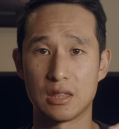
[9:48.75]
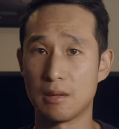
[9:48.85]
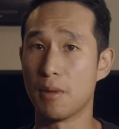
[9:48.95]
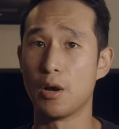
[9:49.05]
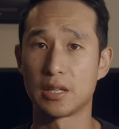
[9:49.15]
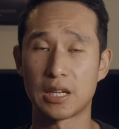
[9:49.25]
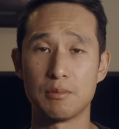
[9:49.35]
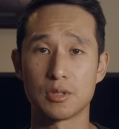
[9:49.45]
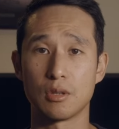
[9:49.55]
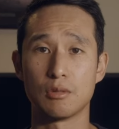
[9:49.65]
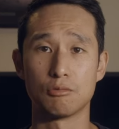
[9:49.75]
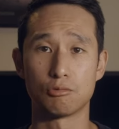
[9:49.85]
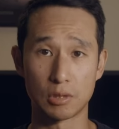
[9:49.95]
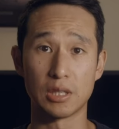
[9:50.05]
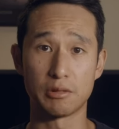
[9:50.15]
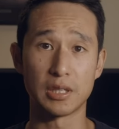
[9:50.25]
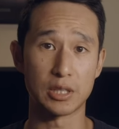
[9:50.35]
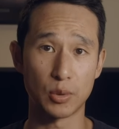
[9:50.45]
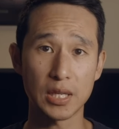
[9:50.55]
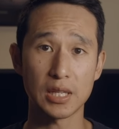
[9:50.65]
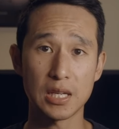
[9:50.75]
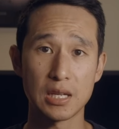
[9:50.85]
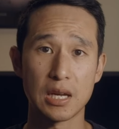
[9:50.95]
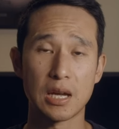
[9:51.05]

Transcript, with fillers: the motor comes on really, really quickly,